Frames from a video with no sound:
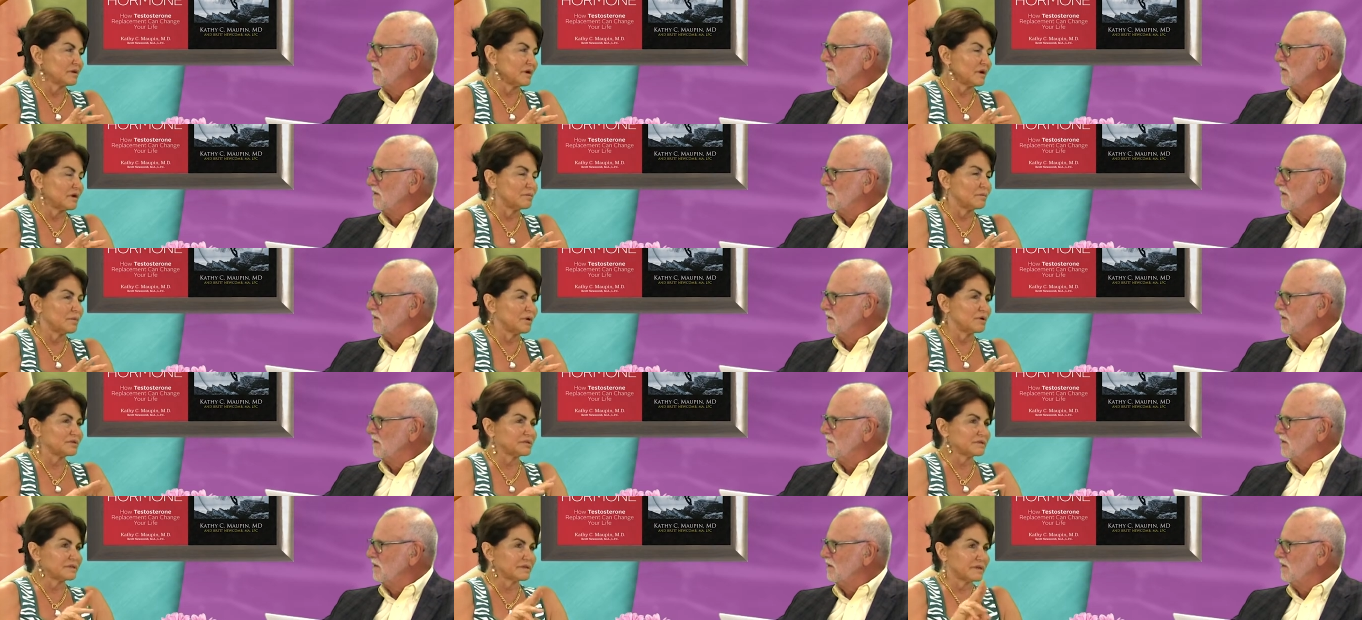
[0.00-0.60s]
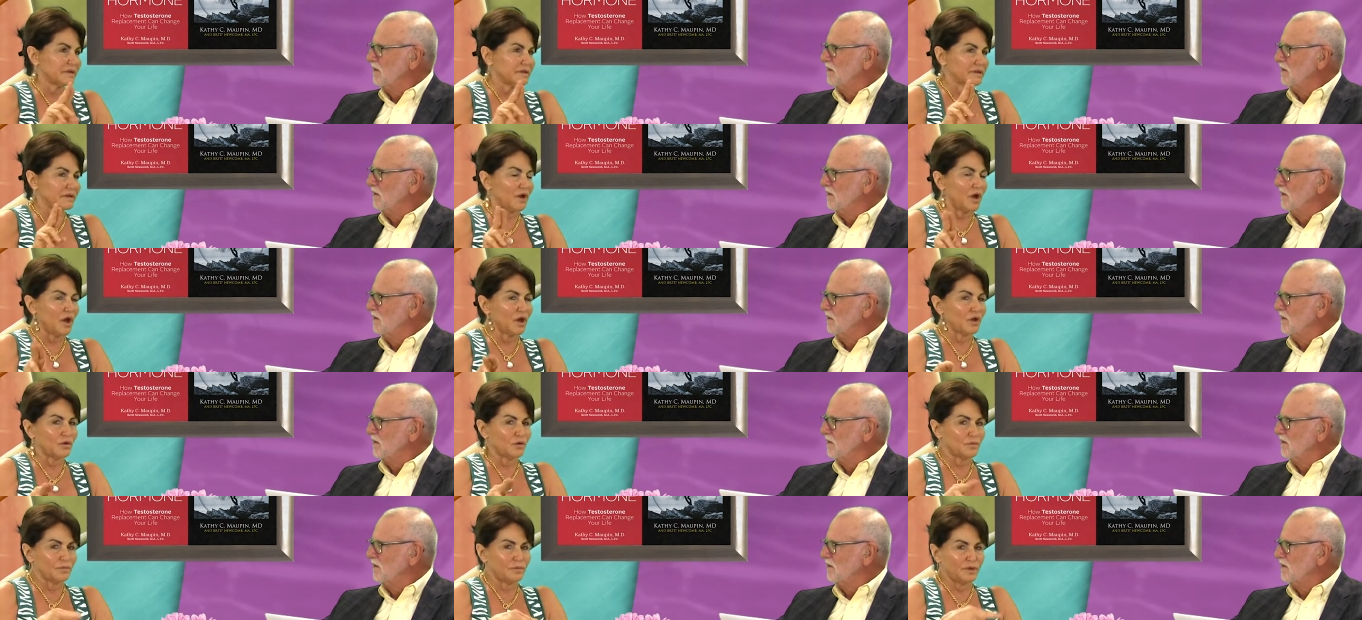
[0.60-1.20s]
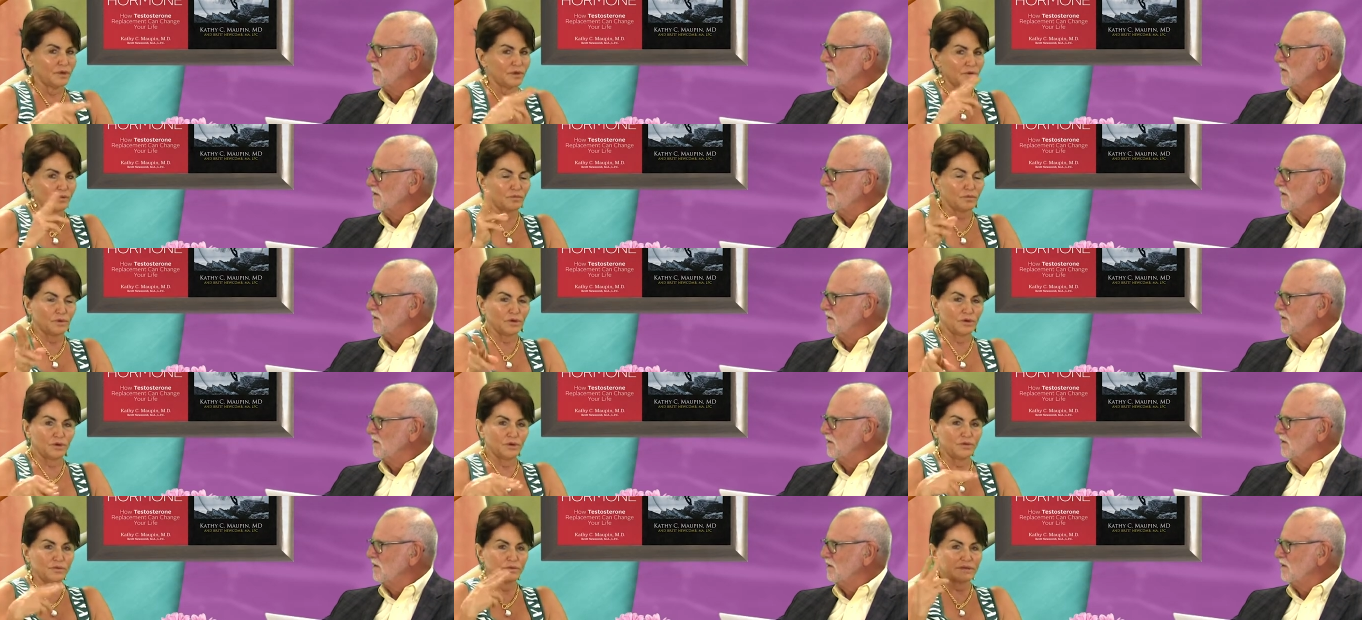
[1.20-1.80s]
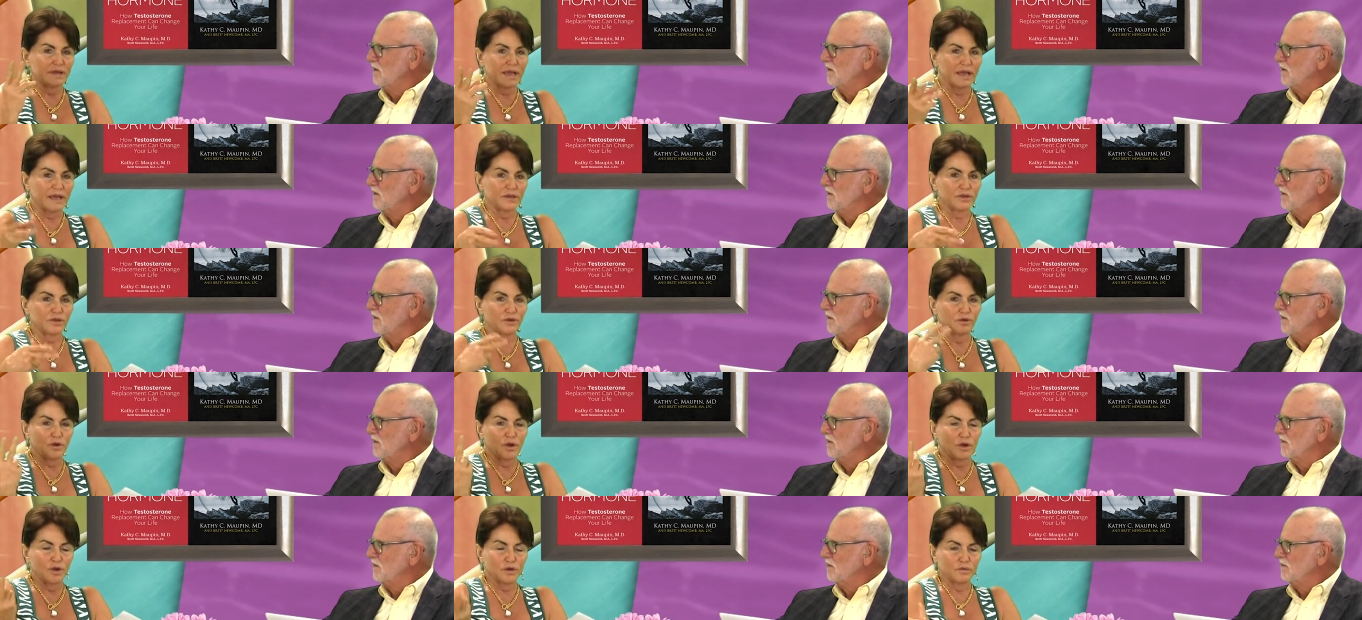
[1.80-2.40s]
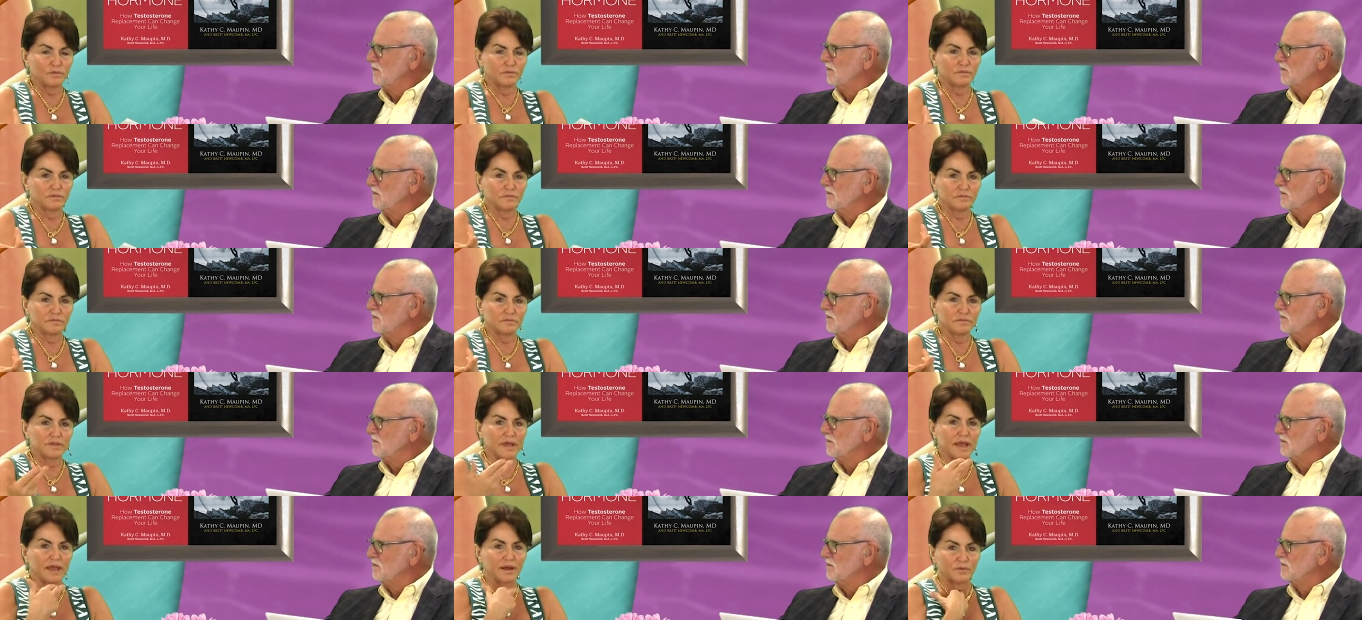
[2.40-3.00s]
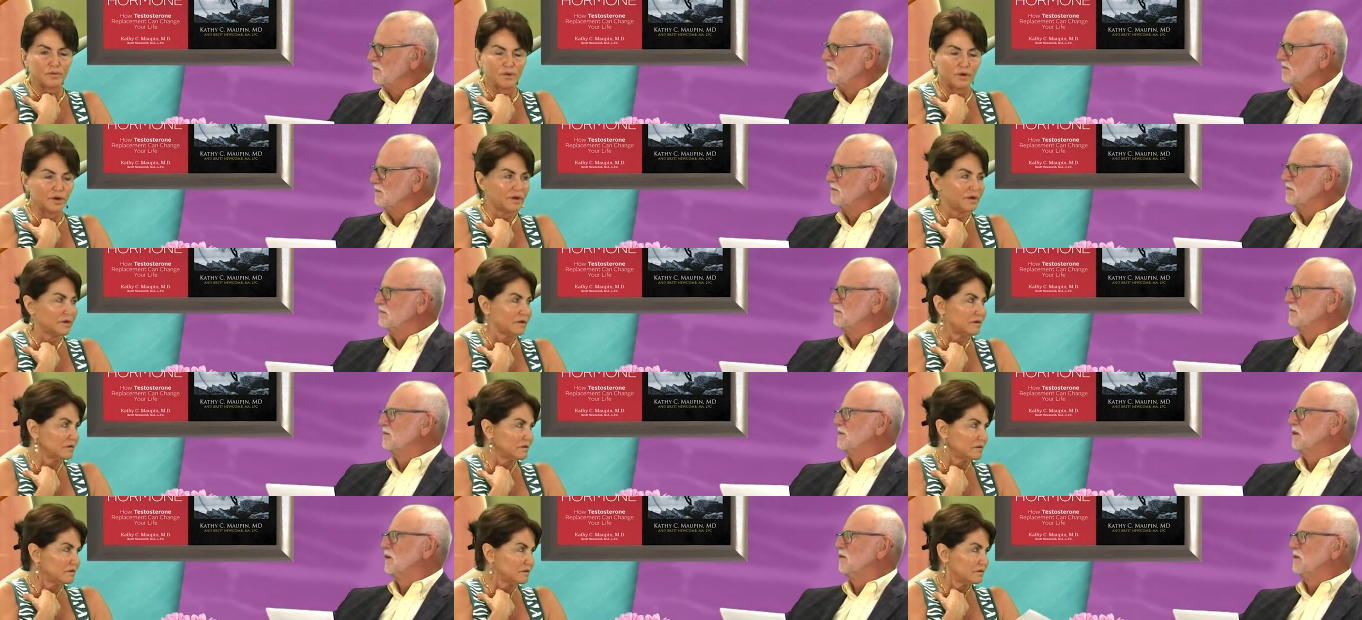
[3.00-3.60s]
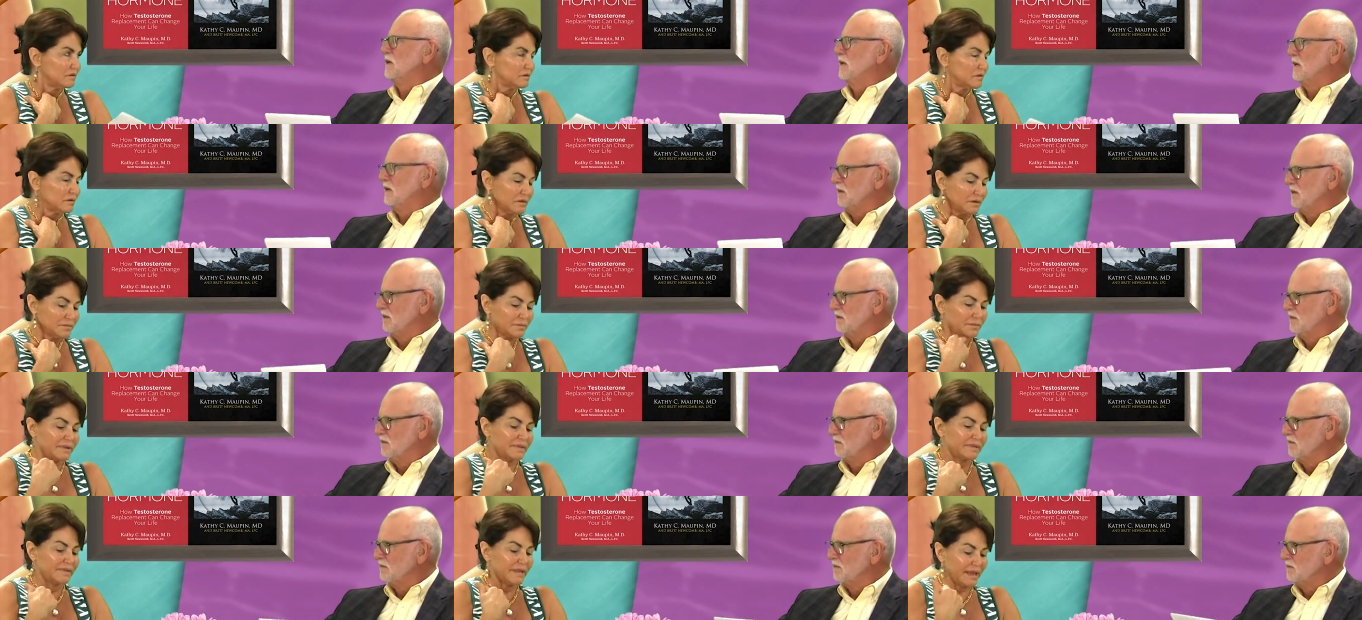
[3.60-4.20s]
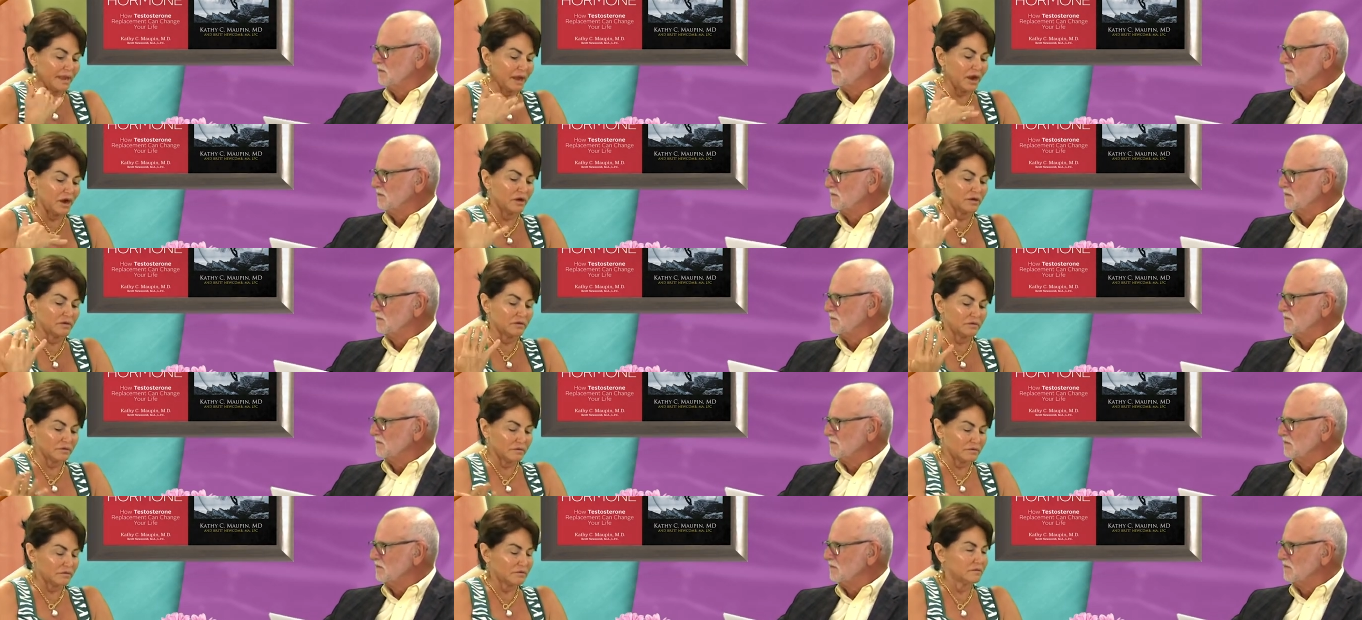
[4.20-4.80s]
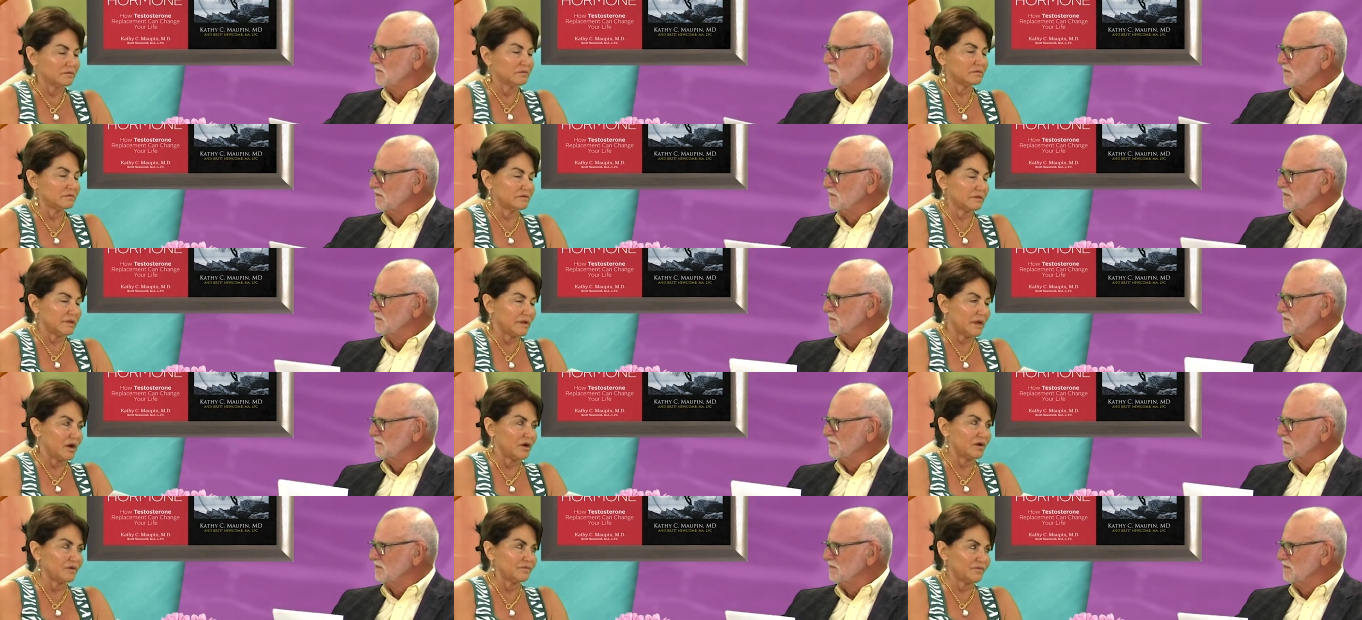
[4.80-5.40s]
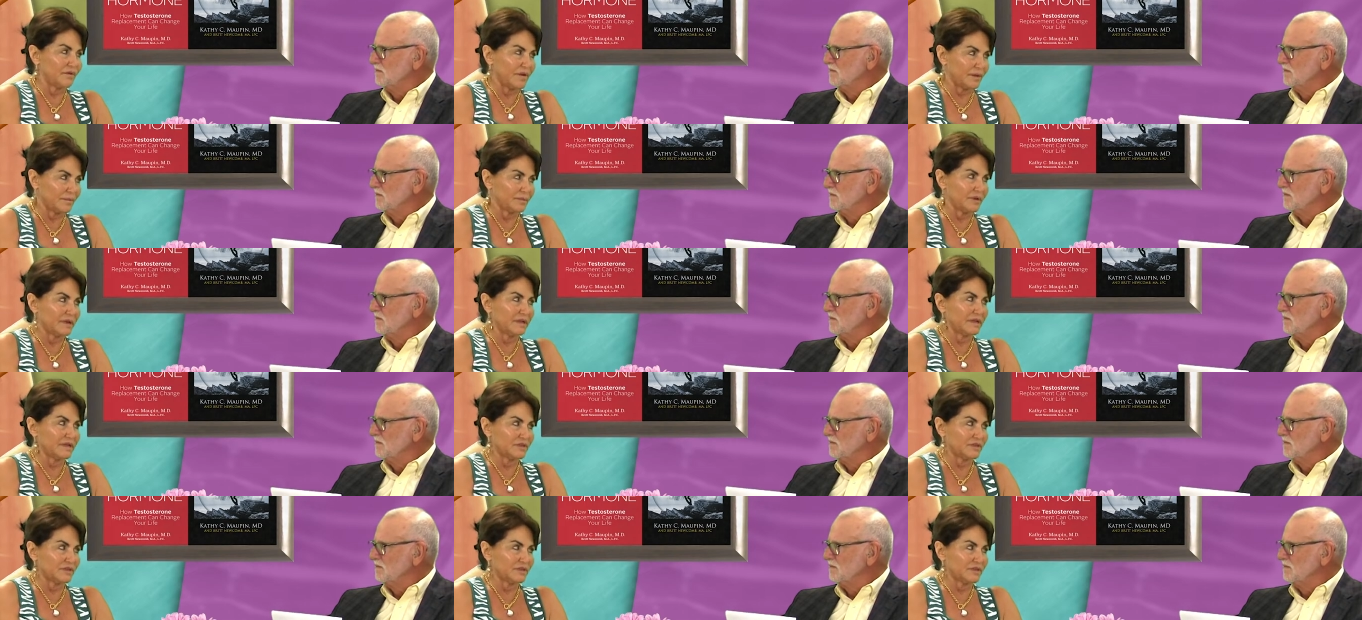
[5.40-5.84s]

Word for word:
Speaker 1: are mostly autoimmune, where you attack your own thyroid. Okay. But they are they are family